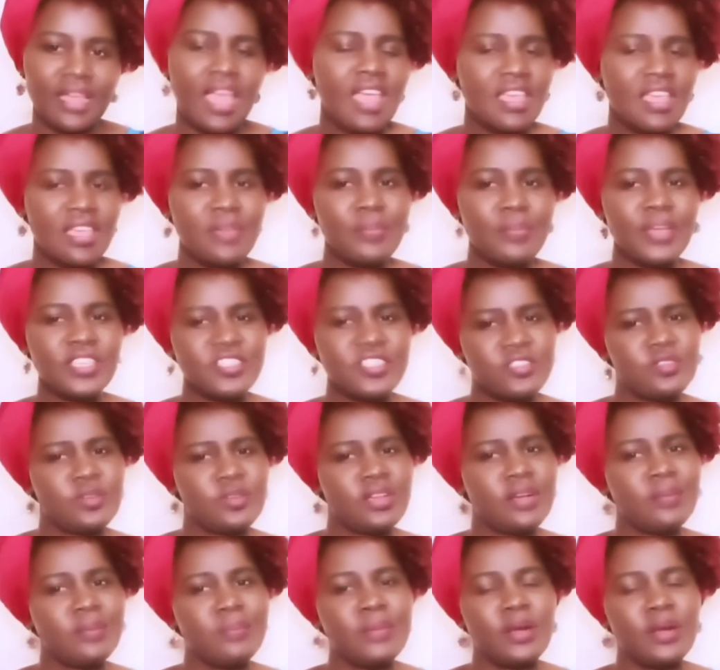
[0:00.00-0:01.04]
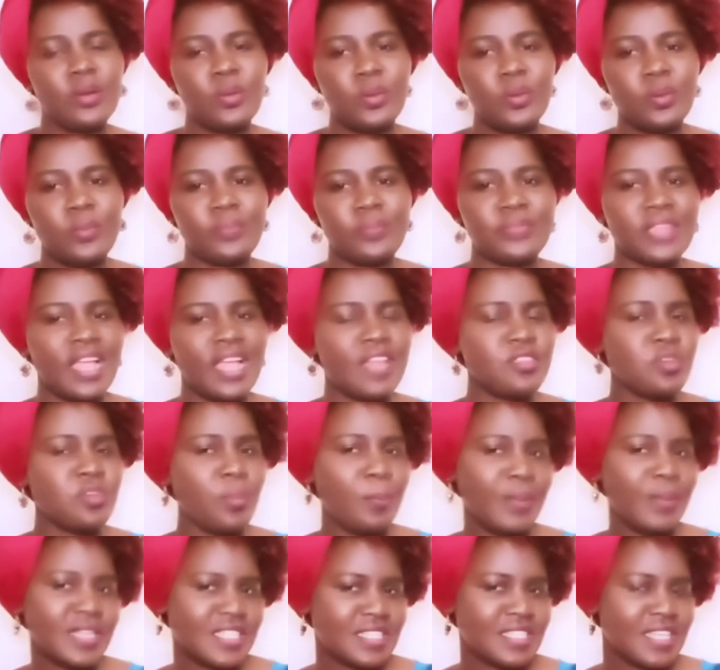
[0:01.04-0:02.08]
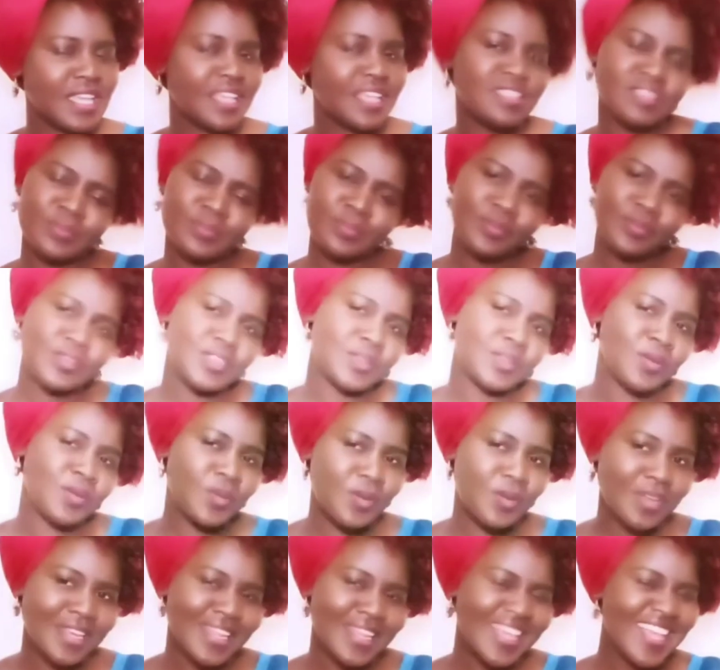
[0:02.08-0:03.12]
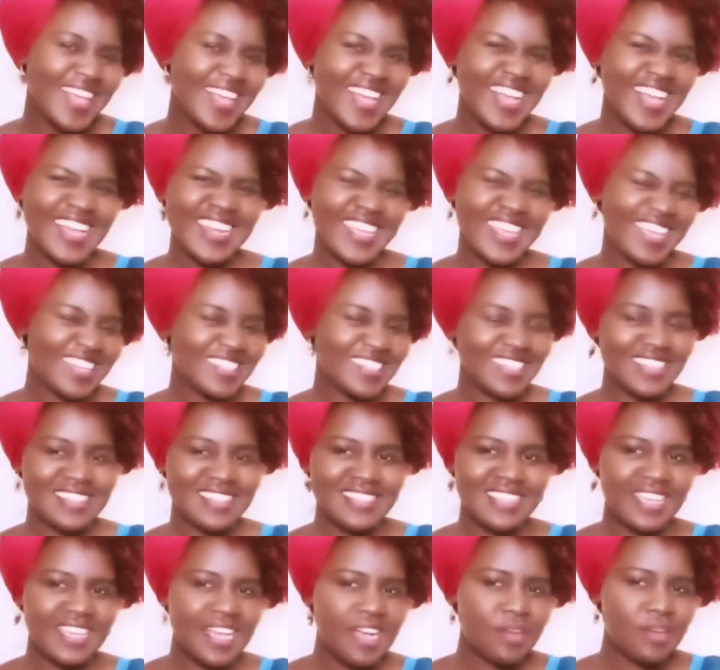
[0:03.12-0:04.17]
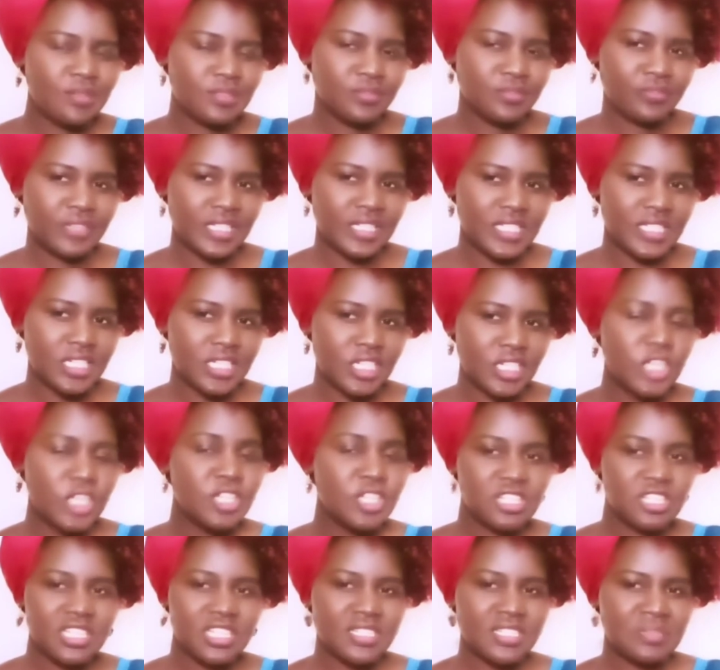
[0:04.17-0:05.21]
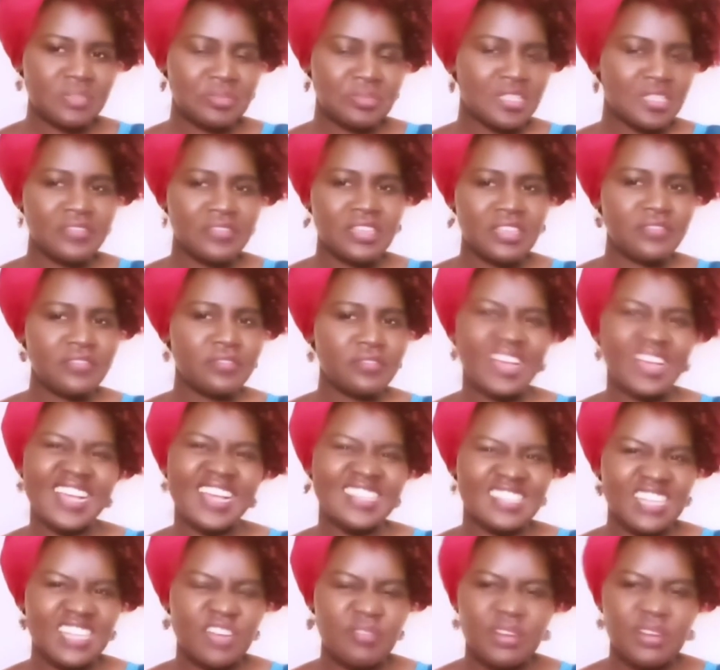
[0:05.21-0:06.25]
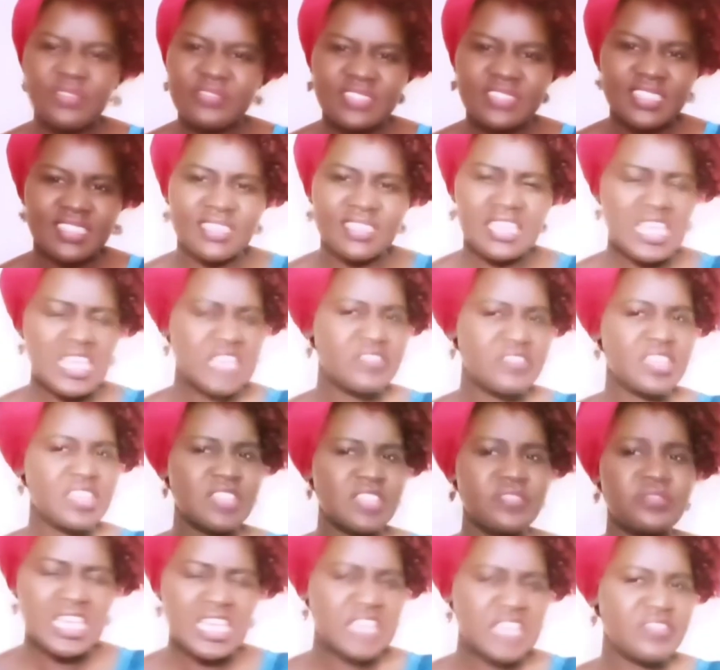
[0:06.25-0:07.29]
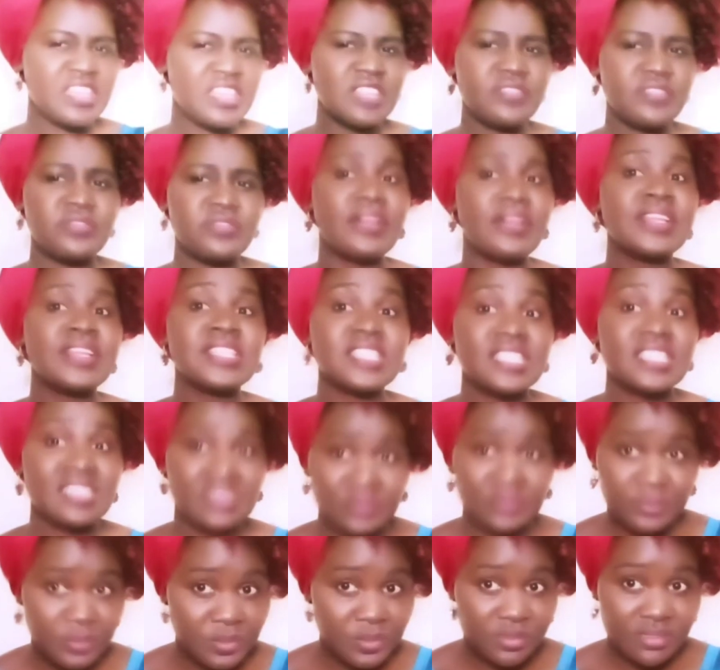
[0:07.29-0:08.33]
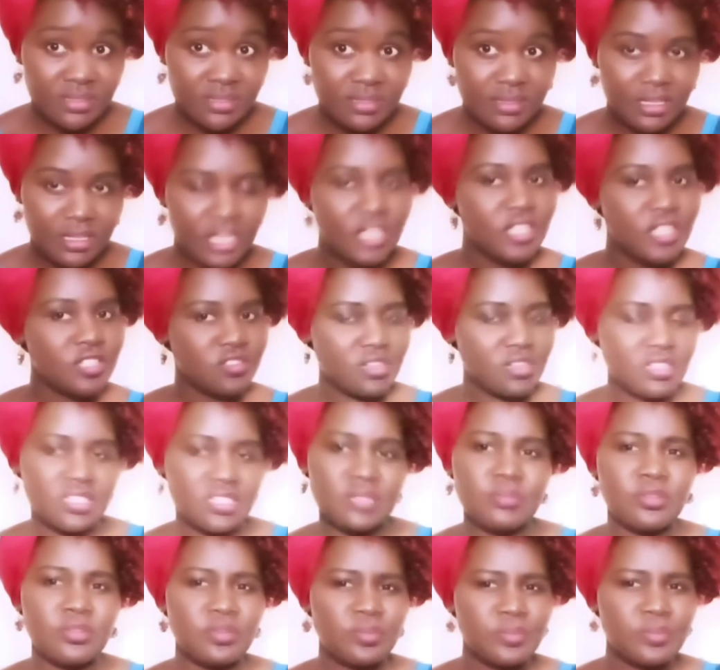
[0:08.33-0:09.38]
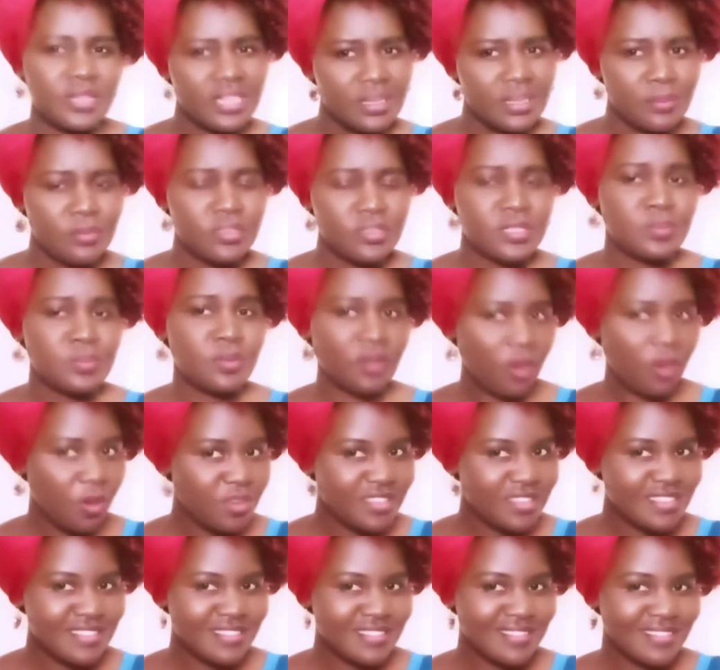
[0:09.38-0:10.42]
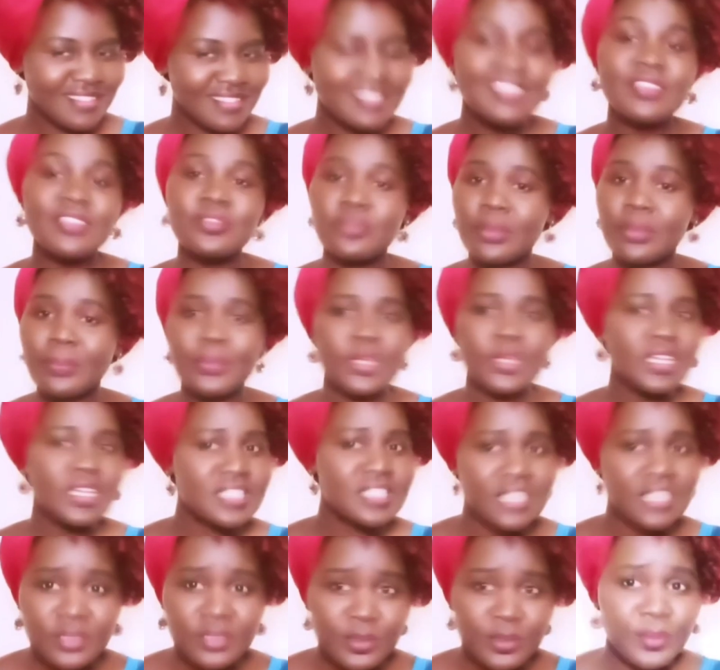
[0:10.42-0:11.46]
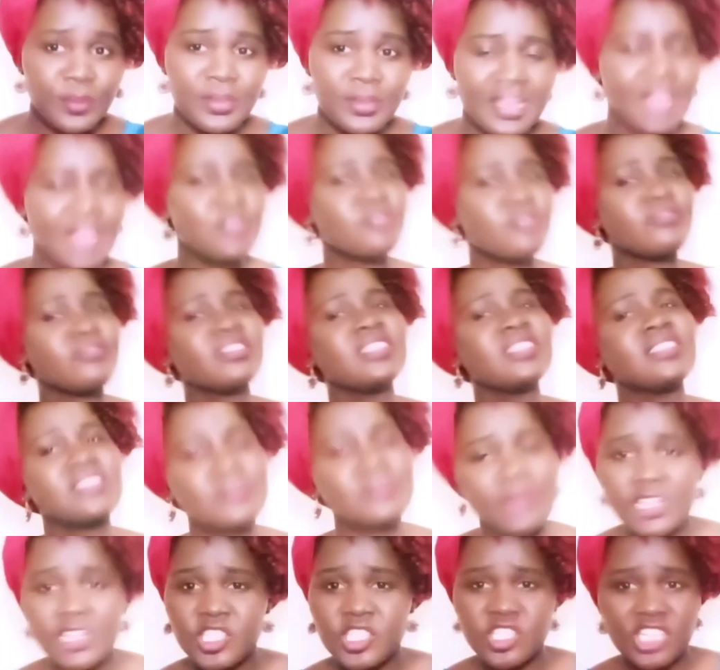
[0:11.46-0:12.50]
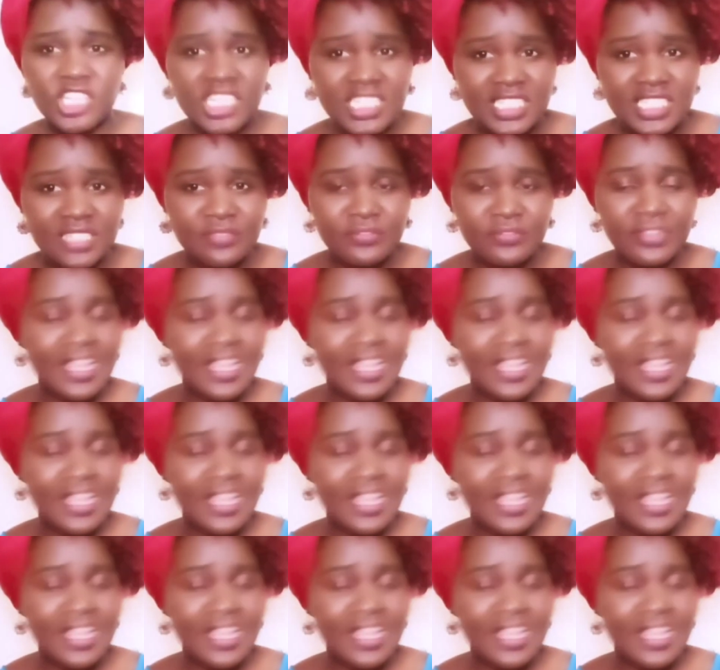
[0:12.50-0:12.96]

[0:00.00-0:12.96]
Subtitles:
Imagine you come back home and your partner is putting on an enticing outfit. Trust me, even if you had a rough day, even if you aren't in the moods, trust me, you'll be in the moods because you're being turned on and you find them attractive.